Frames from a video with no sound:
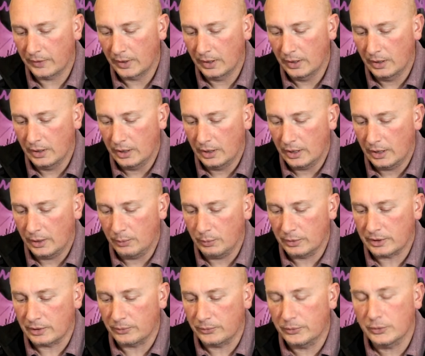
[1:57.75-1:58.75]
And
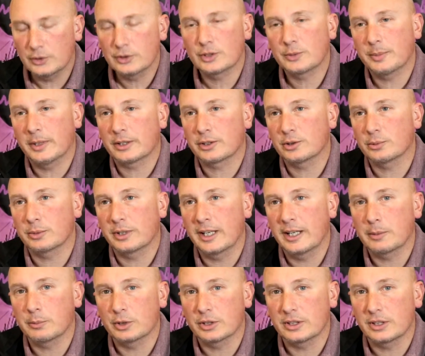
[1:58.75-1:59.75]
what the full spectrum
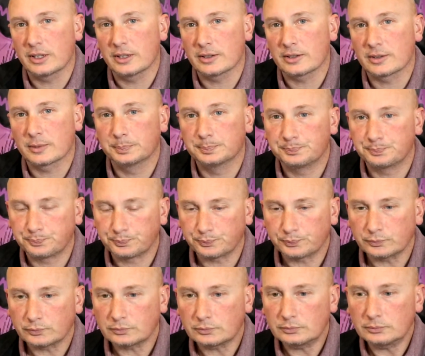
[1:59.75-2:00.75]
camera does
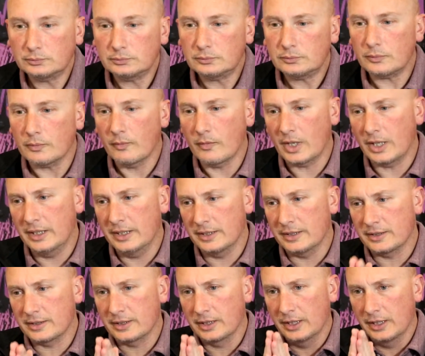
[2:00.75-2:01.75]

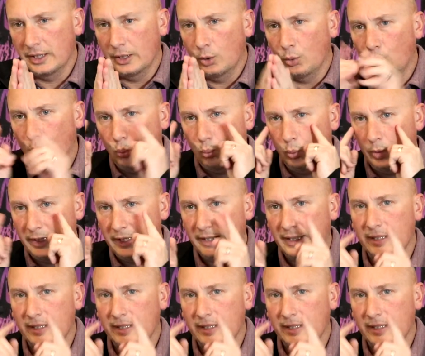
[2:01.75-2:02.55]
is we